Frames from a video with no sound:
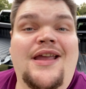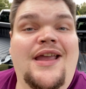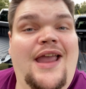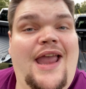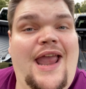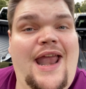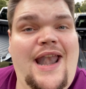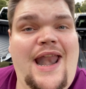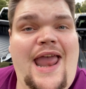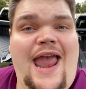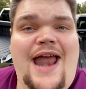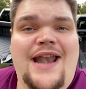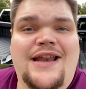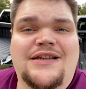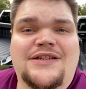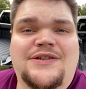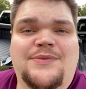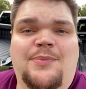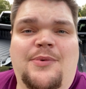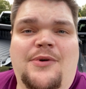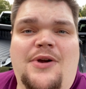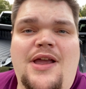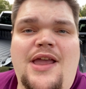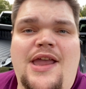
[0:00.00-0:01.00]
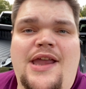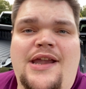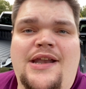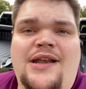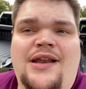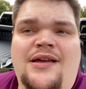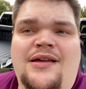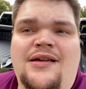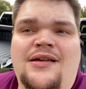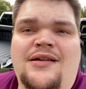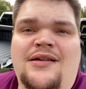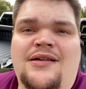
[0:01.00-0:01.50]
and had it sprayed
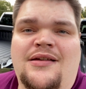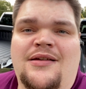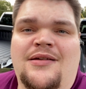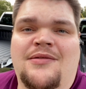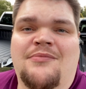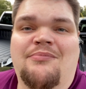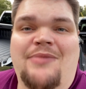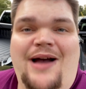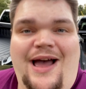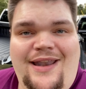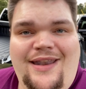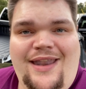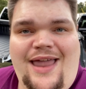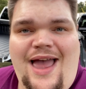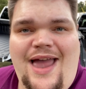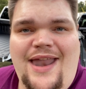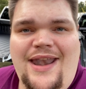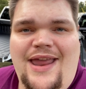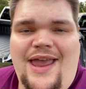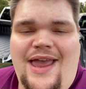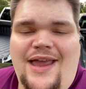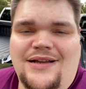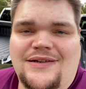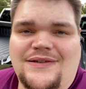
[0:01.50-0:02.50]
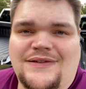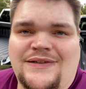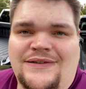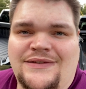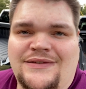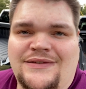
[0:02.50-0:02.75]
by Line-X.